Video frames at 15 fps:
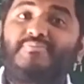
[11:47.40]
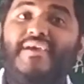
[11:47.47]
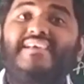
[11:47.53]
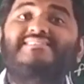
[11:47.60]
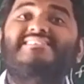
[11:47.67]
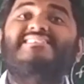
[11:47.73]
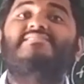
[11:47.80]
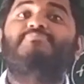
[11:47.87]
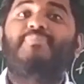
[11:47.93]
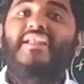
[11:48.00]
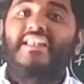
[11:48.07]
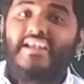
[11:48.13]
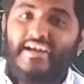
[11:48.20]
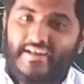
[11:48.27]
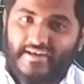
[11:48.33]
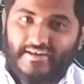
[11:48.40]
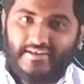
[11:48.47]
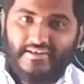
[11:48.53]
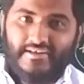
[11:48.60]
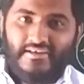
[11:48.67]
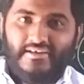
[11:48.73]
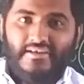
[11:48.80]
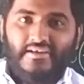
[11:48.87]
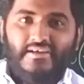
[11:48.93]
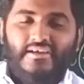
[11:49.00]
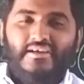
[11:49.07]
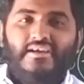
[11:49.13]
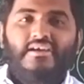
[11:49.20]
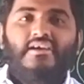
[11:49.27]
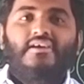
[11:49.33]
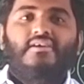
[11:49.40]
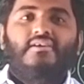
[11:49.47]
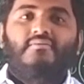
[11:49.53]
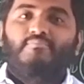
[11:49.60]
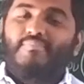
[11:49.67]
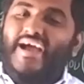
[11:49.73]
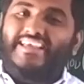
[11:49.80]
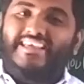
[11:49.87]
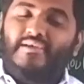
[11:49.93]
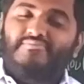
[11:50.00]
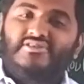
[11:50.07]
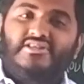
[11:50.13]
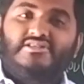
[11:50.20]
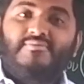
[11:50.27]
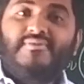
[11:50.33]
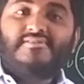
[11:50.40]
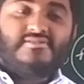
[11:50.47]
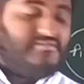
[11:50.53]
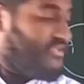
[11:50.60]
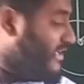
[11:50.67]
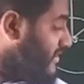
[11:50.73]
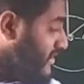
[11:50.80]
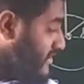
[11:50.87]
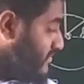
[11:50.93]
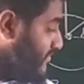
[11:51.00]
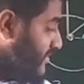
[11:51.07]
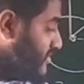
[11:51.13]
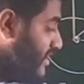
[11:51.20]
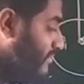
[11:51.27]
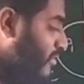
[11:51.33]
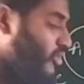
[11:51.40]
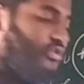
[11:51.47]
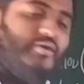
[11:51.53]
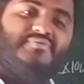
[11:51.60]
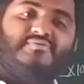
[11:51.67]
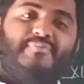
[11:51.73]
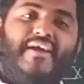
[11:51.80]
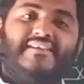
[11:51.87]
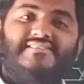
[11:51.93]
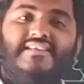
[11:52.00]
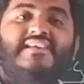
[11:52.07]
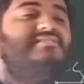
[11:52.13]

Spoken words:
space is filled. Packing efficiency means this much amount of space